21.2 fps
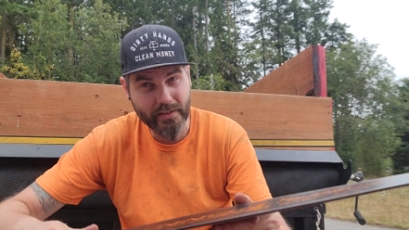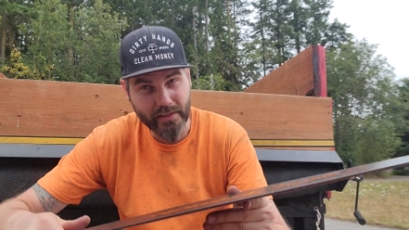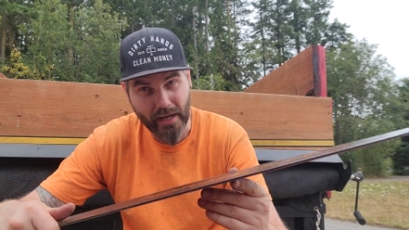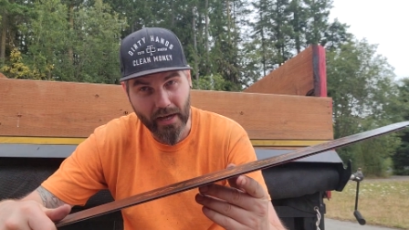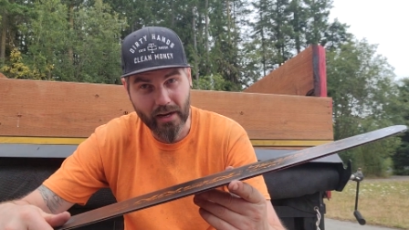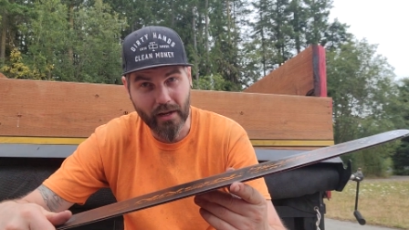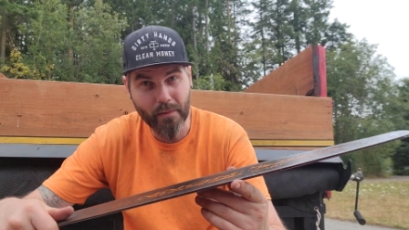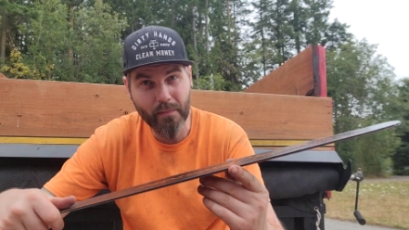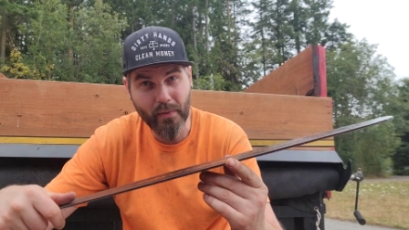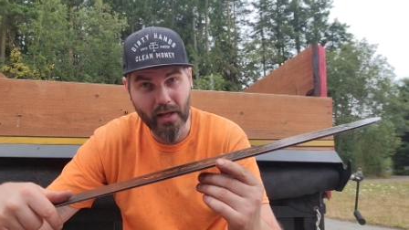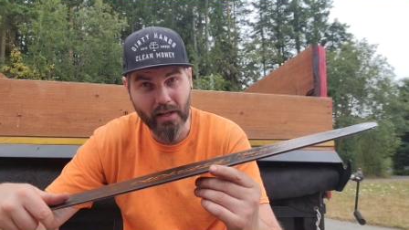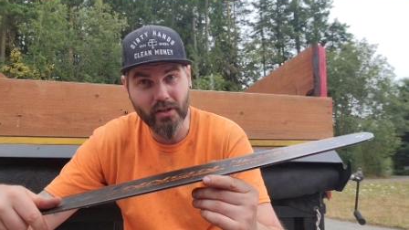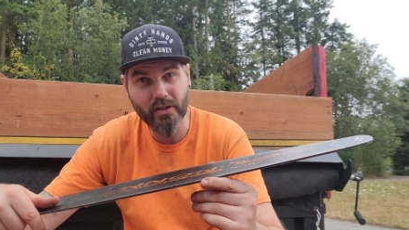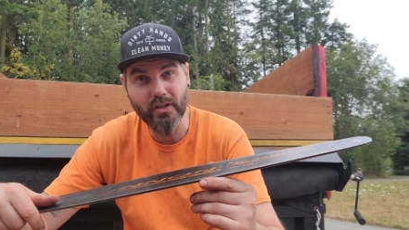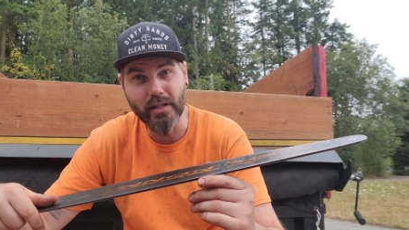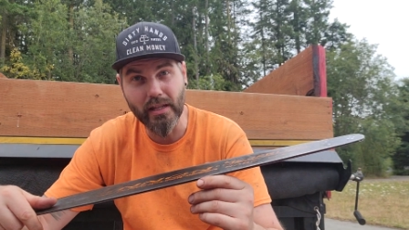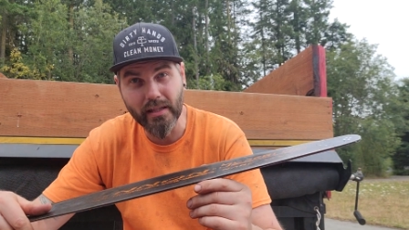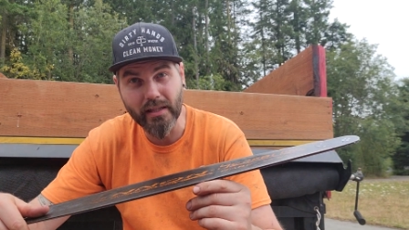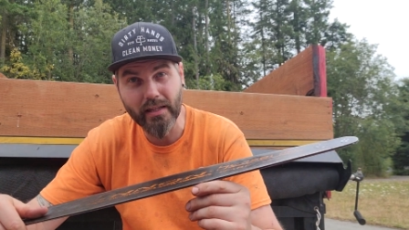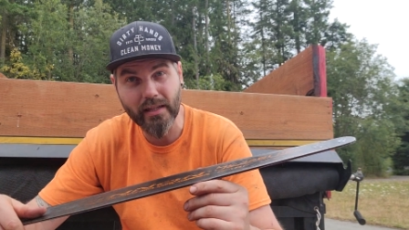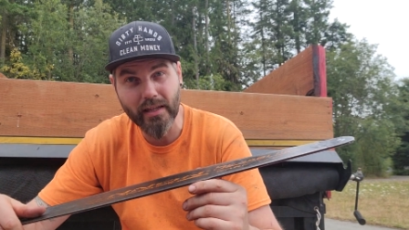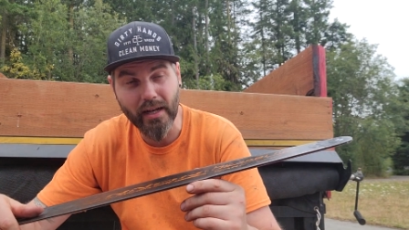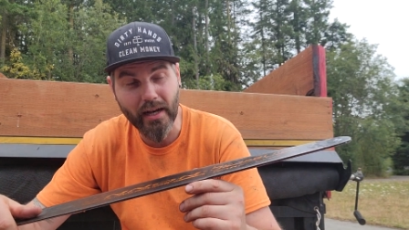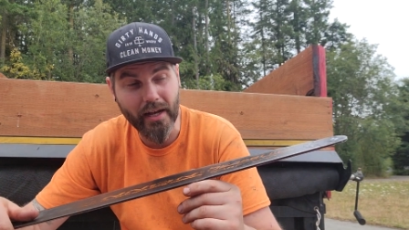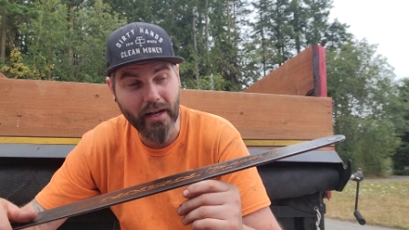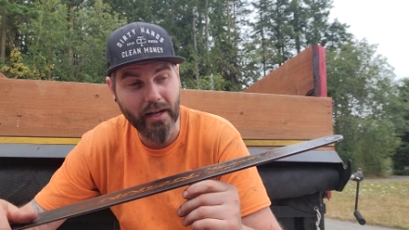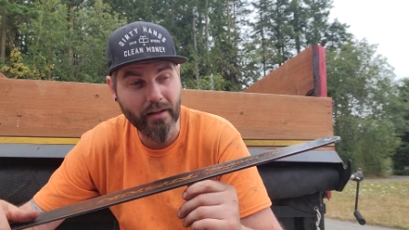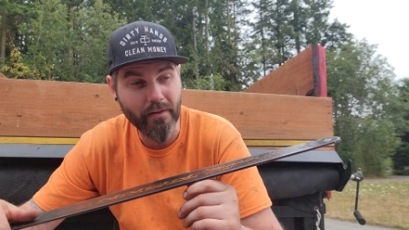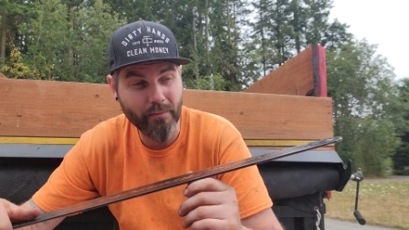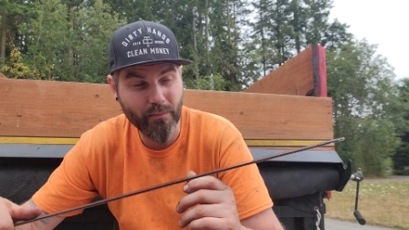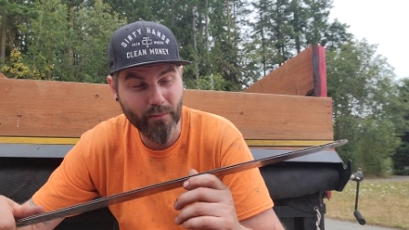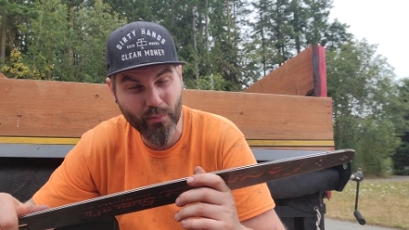got it pinched in the
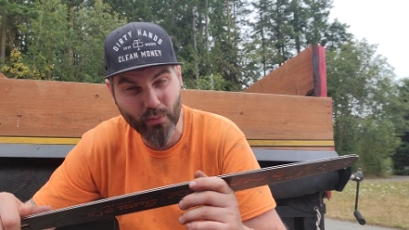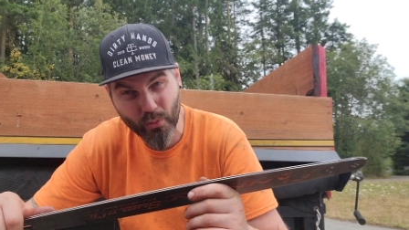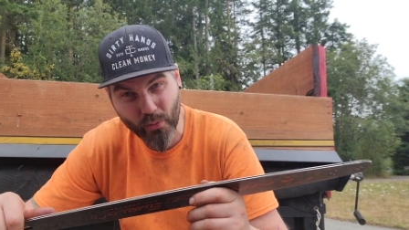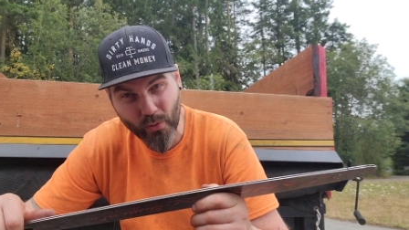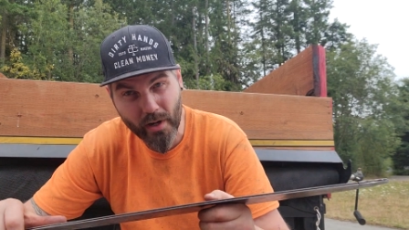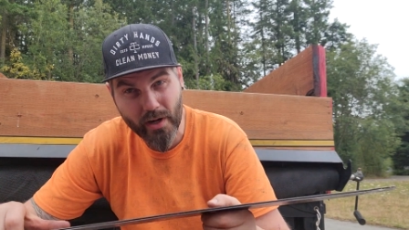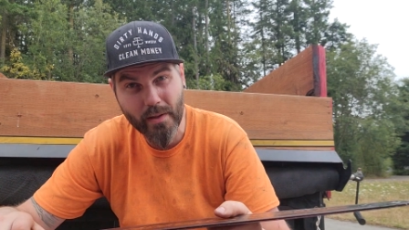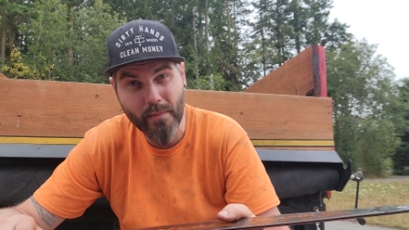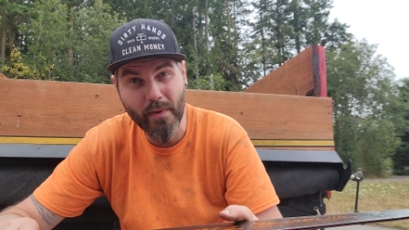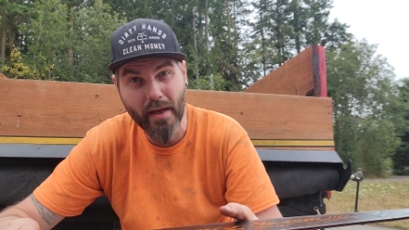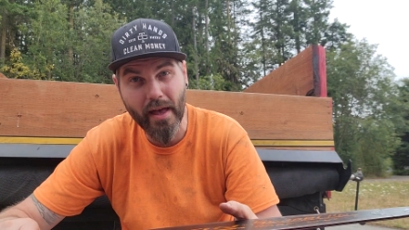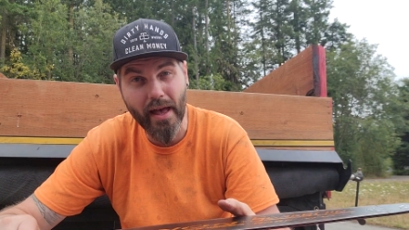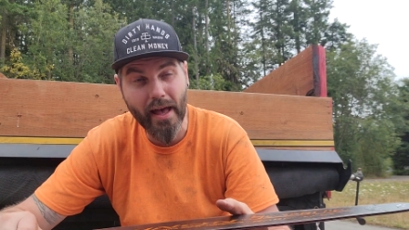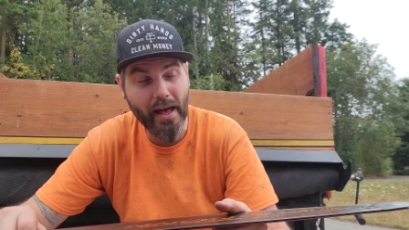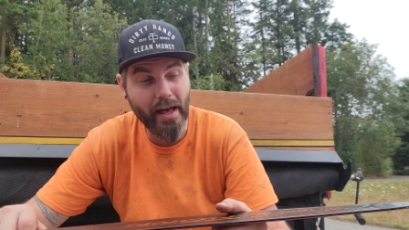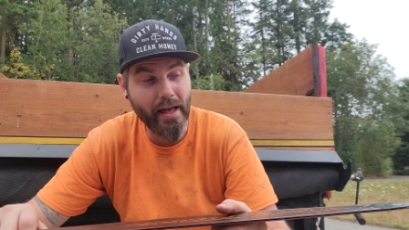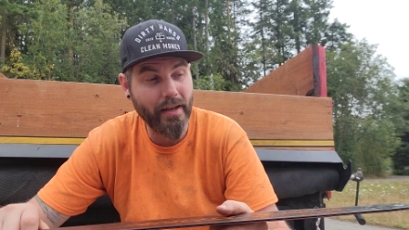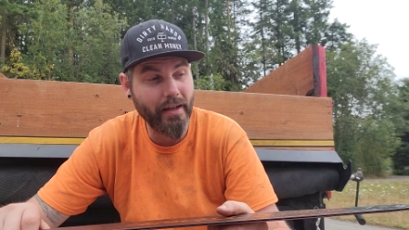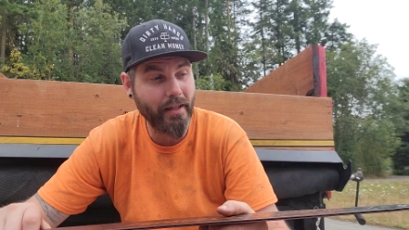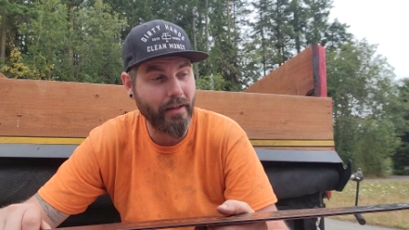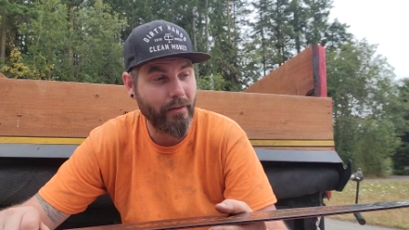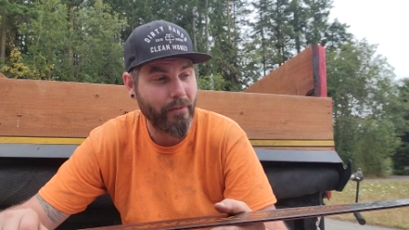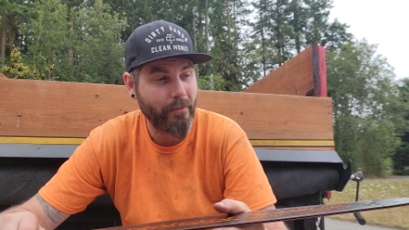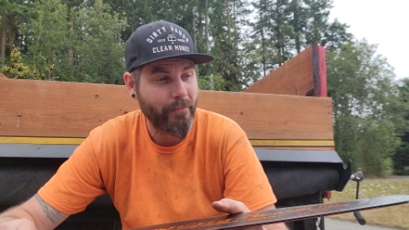cut pretty bad.